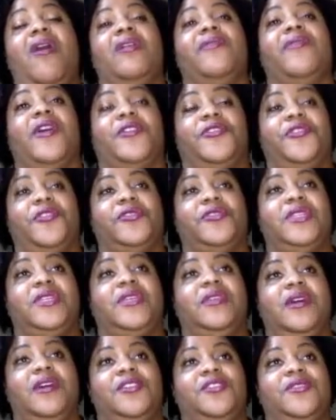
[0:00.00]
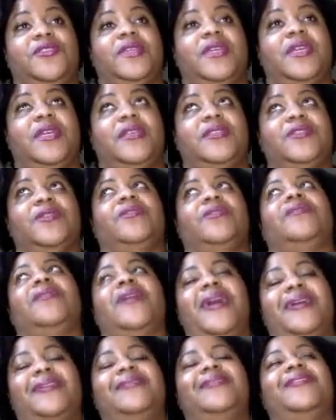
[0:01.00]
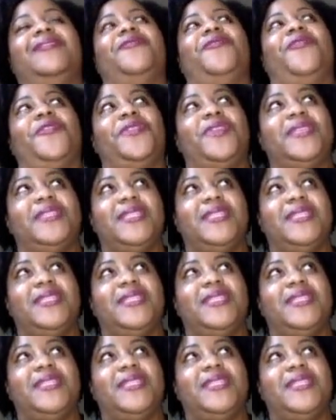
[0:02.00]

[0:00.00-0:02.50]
of our 1,300 kids, or for this